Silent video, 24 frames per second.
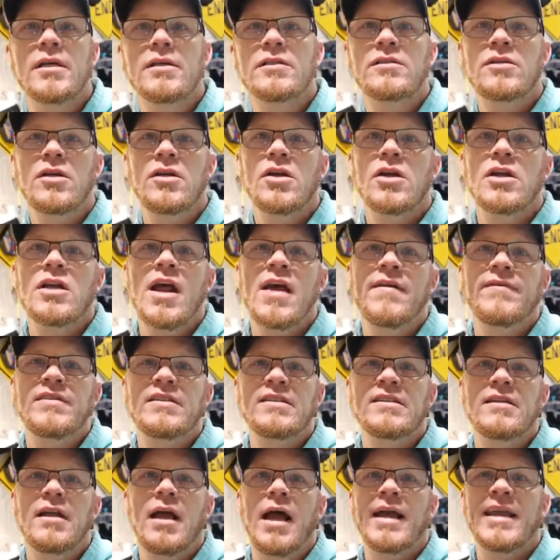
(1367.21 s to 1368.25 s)
So you're going to have
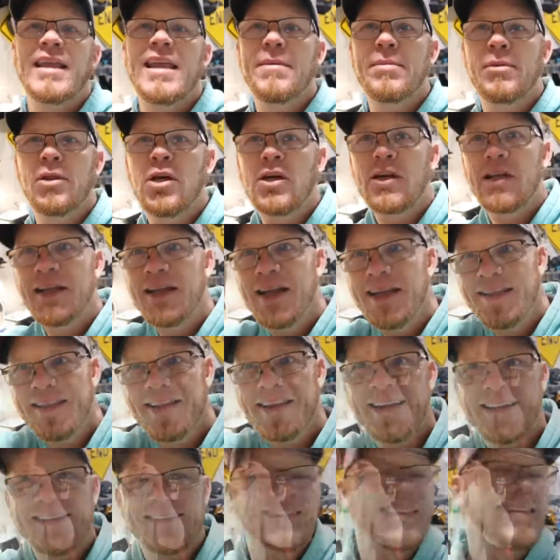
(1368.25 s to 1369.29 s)
to, I keep looking at
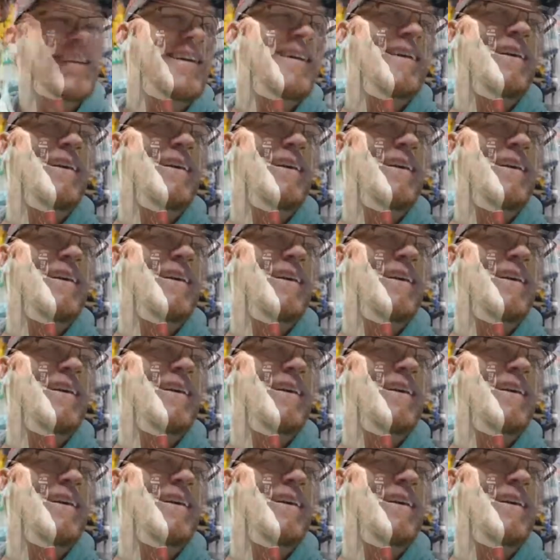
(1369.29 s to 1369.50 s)
this.